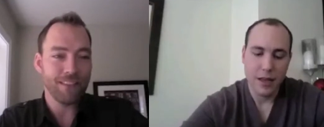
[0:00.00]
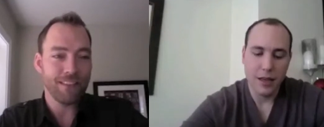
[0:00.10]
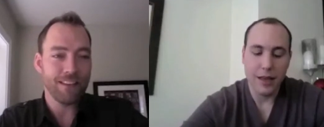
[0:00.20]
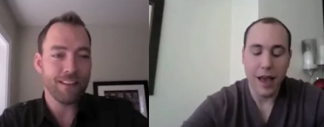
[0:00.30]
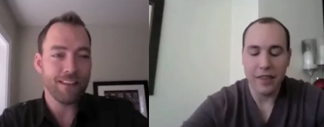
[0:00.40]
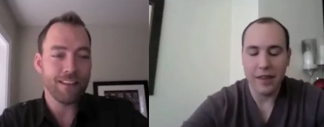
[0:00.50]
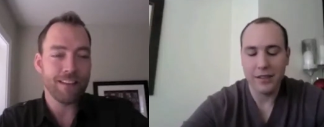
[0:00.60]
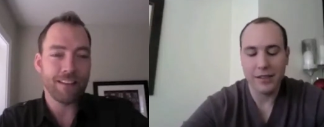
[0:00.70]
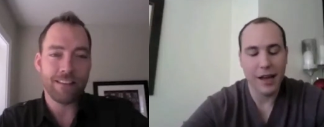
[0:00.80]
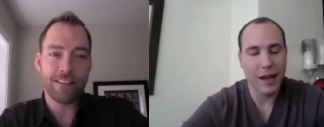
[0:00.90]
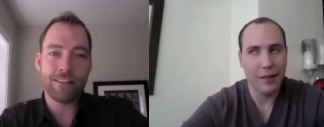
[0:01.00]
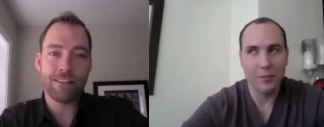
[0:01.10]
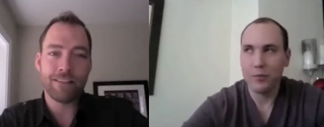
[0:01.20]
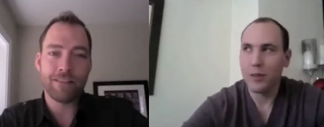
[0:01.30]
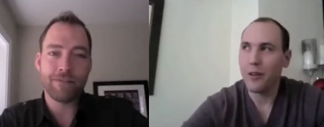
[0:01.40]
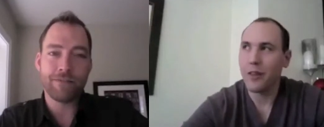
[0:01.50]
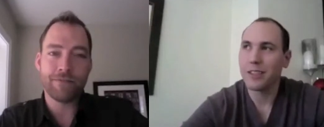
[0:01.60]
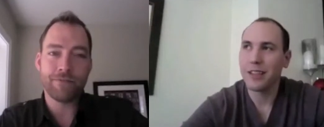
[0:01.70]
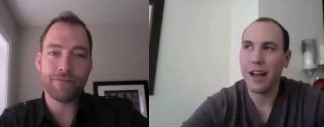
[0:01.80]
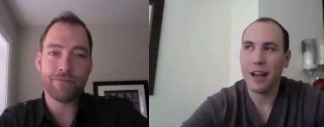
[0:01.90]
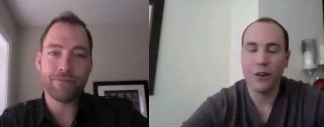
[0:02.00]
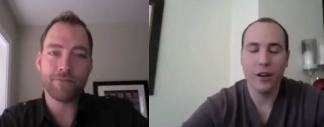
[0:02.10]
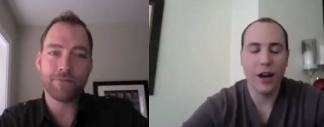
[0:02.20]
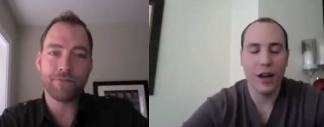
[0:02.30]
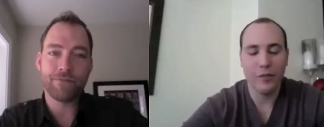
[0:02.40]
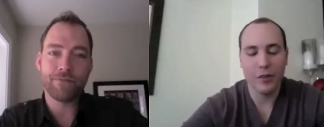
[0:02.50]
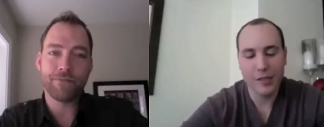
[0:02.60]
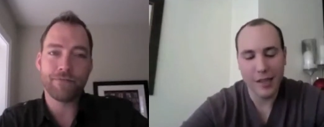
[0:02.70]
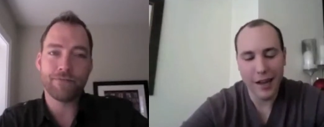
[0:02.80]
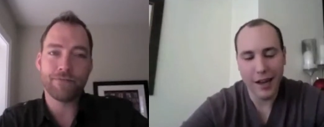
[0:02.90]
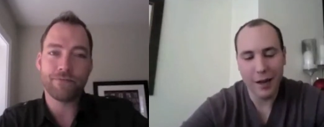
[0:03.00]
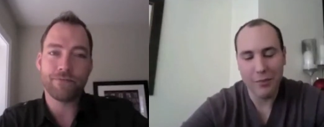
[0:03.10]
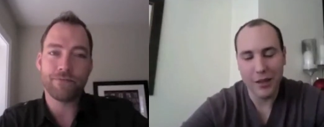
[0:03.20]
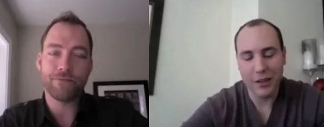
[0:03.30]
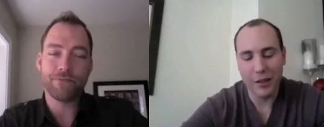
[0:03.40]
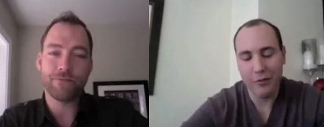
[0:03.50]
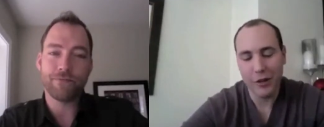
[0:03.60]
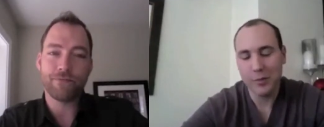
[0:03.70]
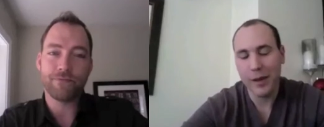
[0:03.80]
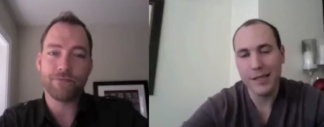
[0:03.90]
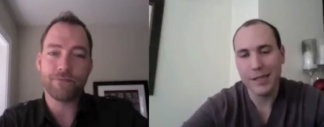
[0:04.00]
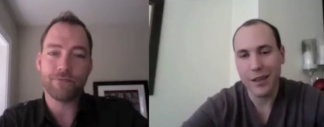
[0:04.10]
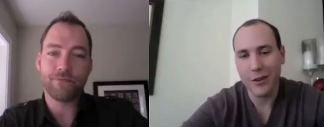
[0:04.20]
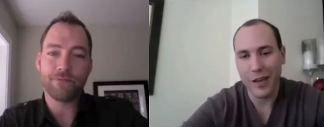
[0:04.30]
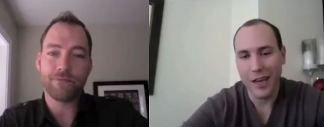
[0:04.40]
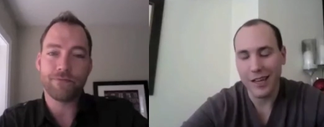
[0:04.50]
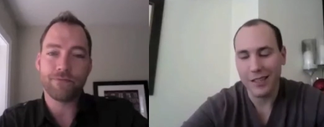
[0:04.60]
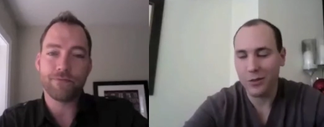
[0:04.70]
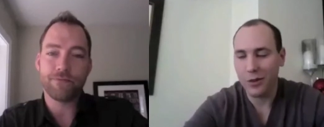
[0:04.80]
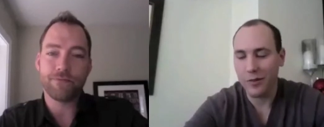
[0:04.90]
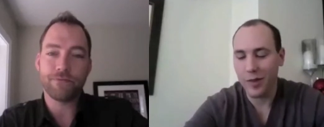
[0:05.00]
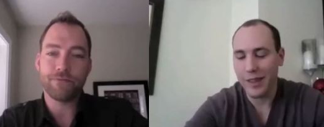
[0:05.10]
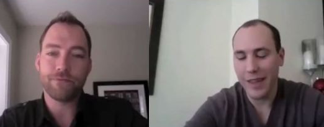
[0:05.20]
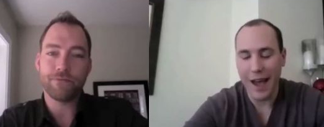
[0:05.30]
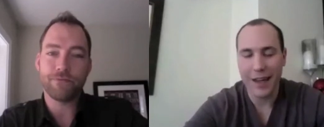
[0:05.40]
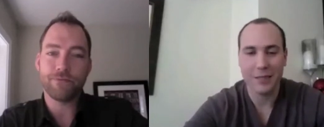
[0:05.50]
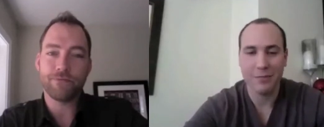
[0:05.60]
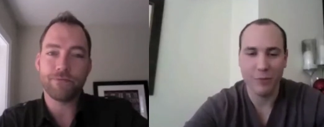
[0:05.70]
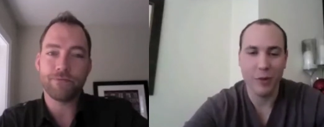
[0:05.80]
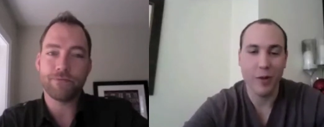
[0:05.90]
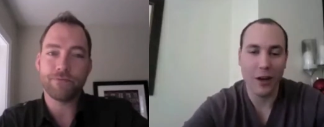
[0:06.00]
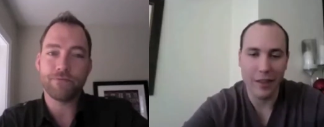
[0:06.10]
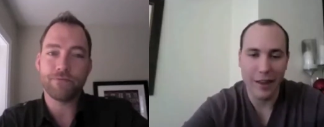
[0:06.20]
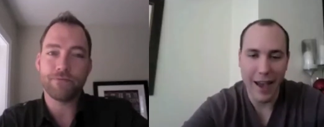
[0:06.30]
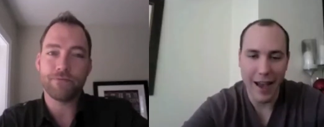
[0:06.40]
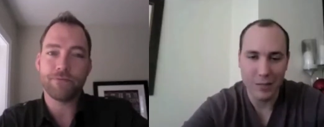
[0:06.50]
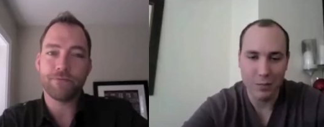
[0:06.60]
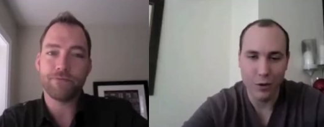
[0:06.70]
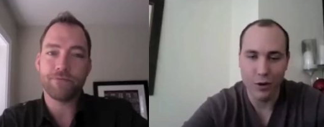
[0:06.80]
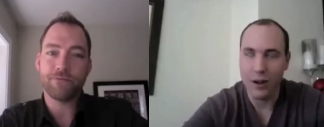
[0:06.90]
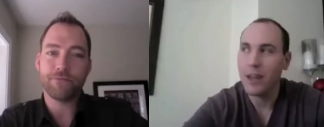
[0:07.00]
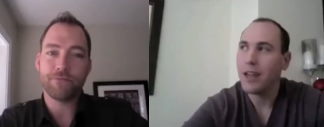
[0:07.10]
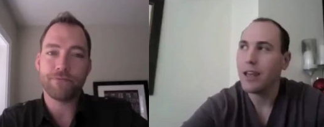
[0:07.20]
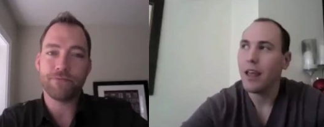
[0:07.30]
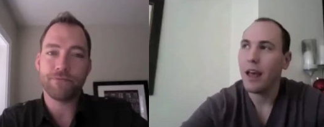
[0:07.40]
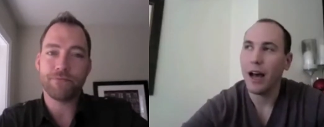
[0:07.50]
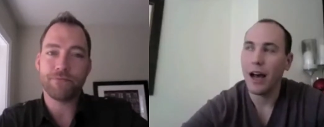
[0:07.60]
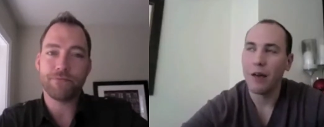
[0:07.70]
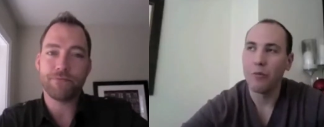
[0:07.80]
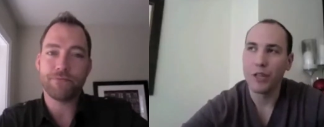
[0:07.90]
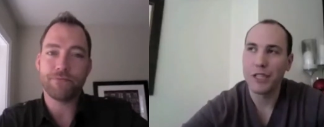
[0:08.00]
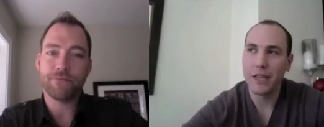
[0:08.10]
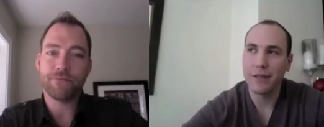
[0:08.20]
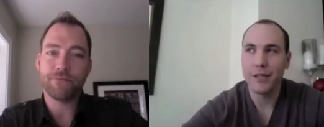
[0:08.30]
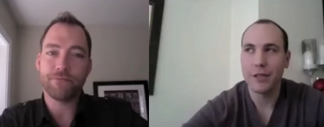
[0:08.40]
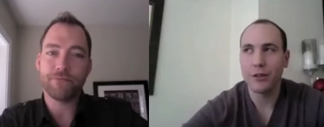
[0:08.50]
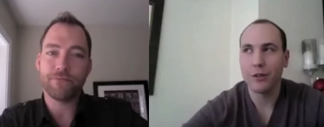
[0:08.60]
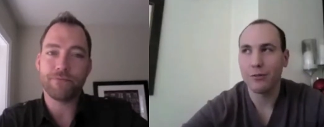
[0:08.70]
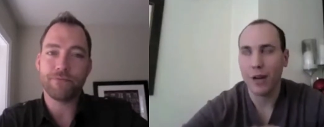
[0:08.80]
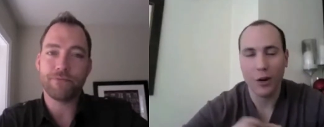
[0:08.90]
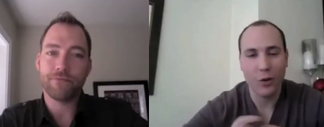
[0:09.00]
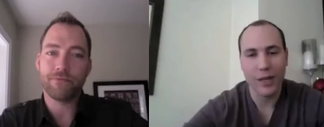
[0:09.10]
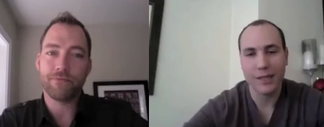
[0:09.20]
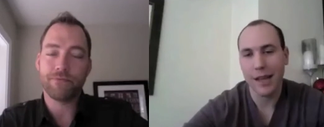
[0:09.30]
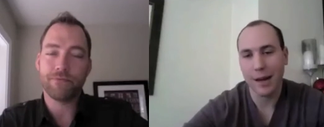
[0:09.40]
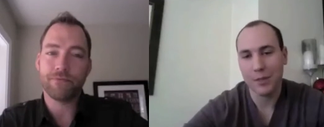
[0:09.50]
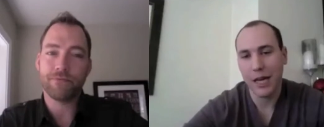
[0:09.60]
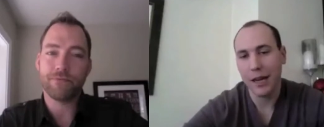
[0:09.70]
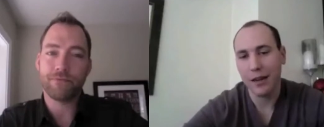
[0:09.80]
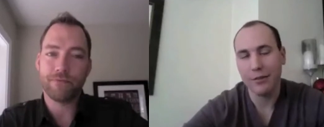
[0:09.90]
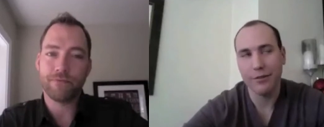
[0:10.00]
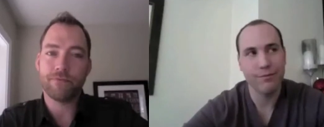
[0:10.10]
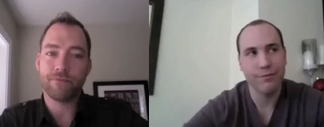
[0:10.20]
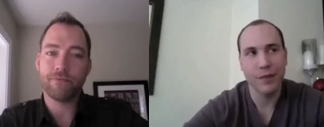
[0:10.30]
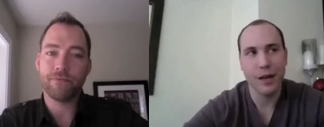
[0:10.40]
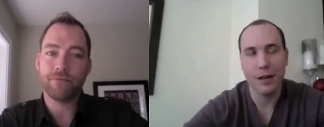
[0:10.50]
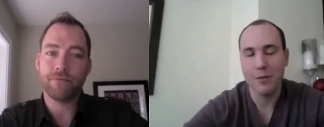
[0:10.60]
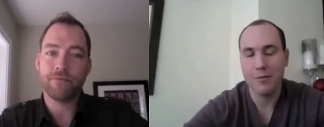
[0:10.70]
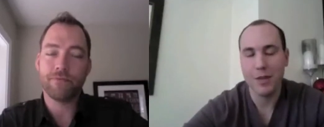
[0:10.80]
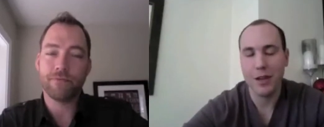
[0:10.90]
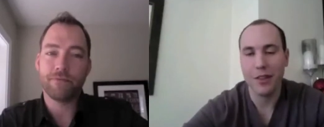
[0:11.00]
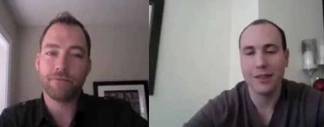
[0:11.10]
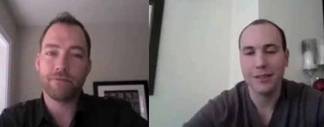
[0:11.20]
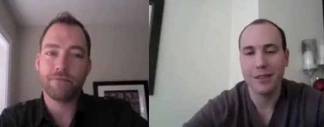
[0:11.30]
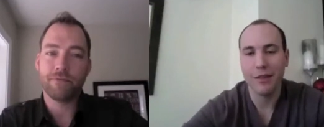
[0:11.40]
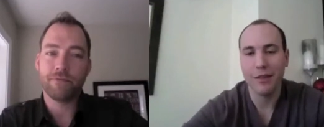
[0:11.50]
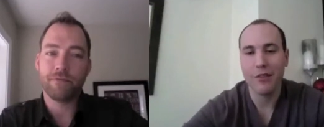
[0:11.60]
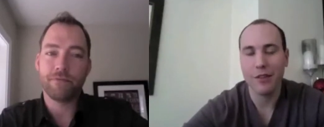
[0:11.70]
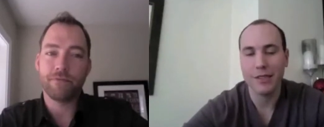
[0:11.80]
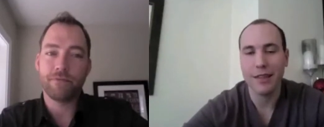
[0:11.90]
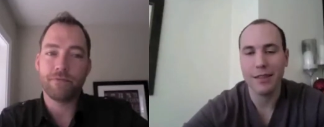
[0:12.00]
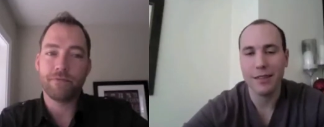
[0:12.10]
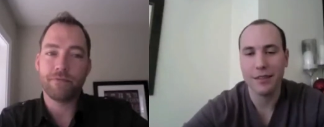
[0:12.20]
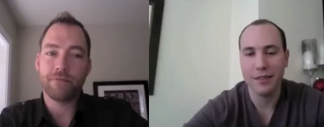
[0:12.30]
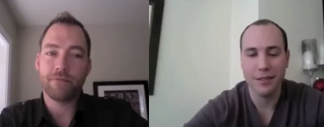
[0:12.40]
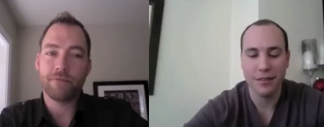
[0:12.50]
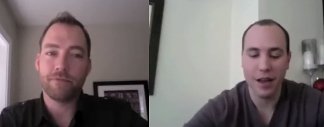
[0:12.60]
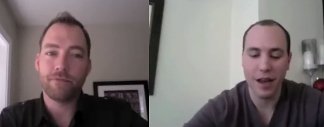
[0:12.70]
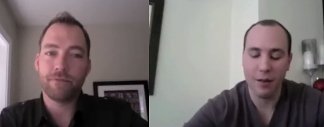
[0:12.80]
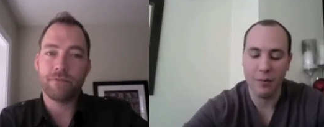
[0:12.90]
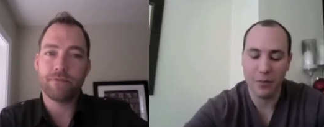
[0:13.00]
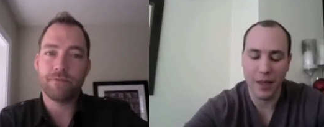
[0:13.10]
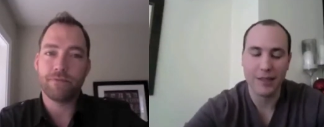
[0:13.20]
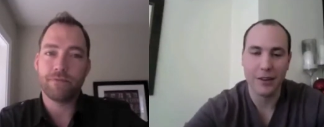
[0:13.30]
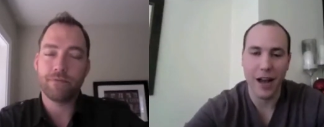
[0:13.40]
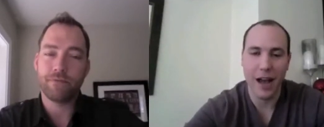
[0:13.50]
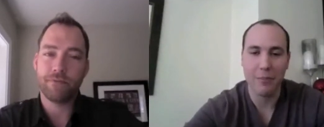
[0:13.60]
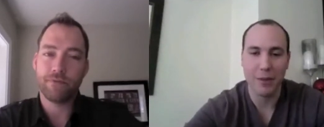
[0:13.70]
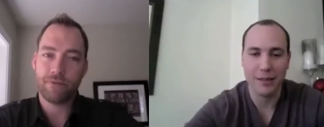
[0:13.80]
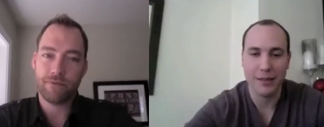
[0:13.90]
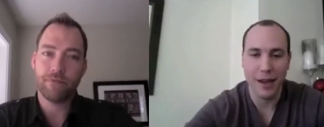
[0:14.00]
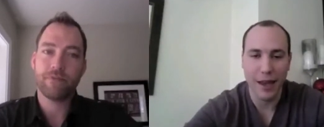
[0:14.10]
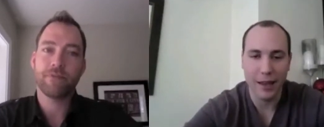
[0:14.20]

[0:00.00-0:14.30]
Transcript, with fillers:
Speaker 1: Yeah, there's uh you know there's a lot going on. If you sign up, then the first page that you'll get is sort of the dash what we call the dashboard, um, which gives you a quick snapshot of the you know the, the five or ten um, things that are happening today